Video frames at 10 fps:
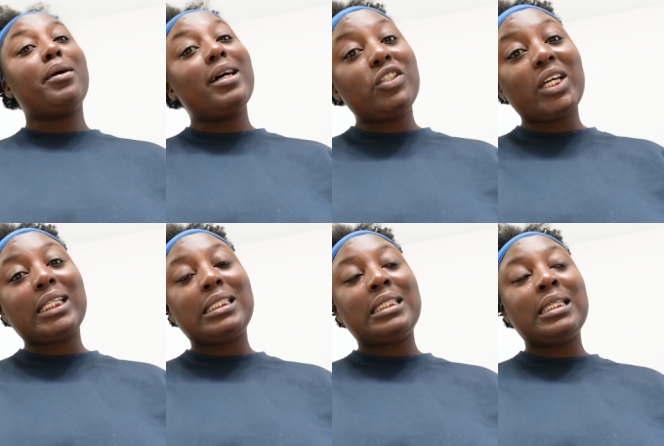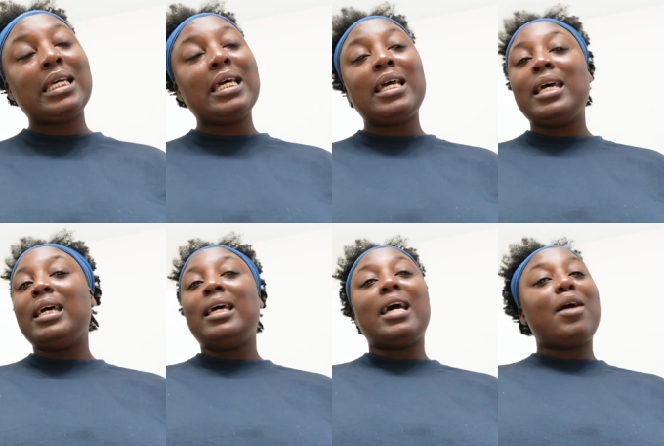project,
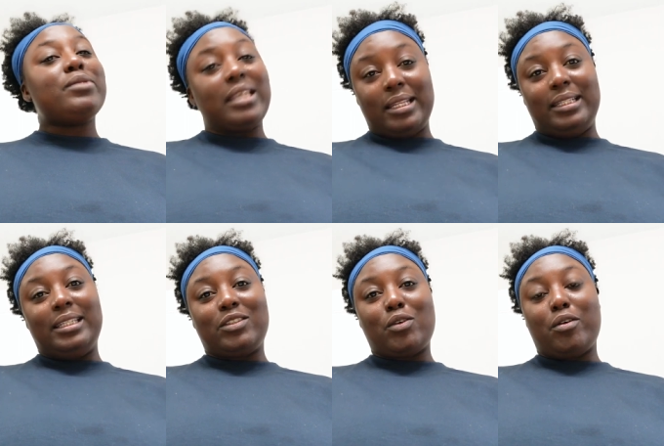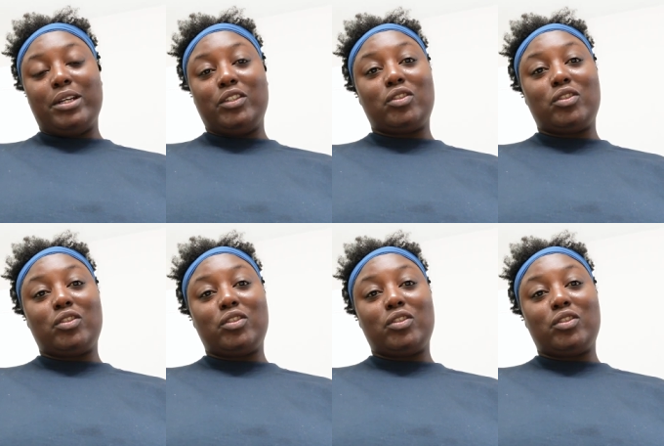I was getting discouraged.